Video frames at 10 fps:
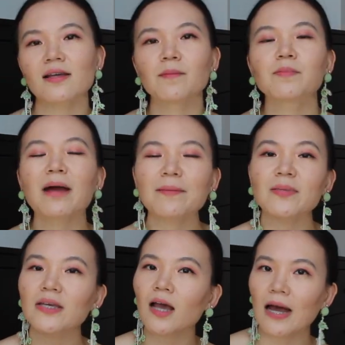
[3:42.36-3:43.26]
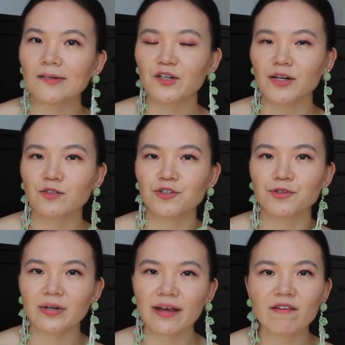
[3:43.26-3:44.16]
tip might be
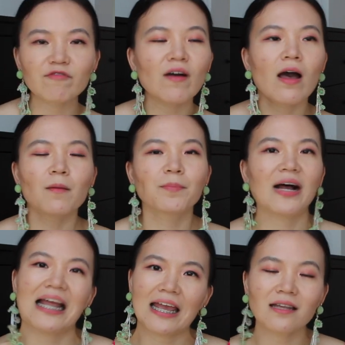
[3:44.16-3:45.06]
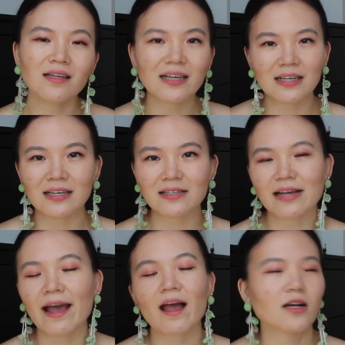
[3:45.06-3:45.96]
counterintuitive, but in the
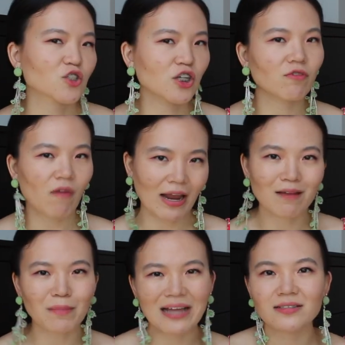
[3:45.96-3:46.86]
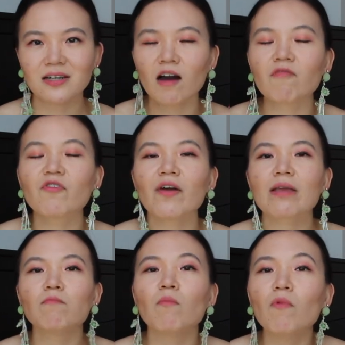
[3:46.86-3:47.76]
heat, I actually recommend
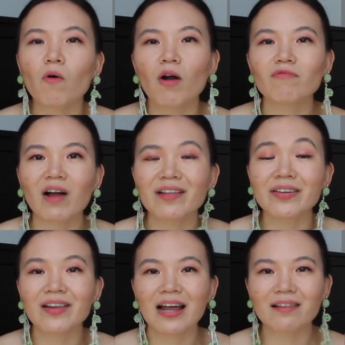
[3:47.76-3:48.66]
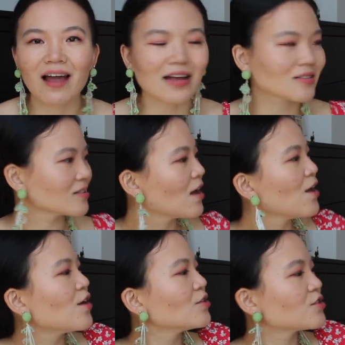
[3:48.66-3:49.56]
covering more rather than less.
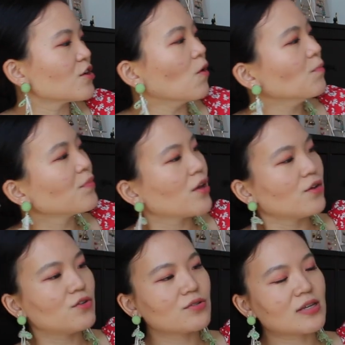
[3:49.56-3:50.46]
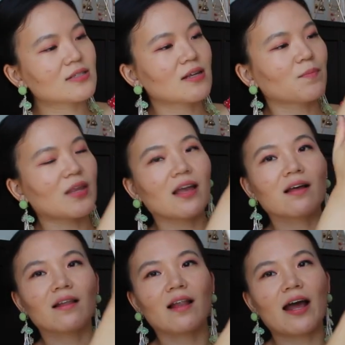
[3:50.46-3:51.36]
So using
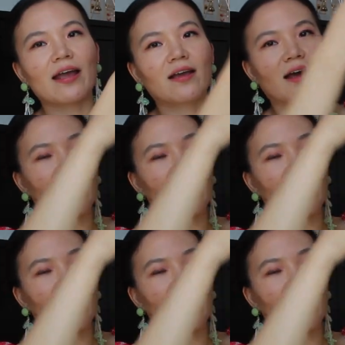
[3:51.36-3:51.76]
something like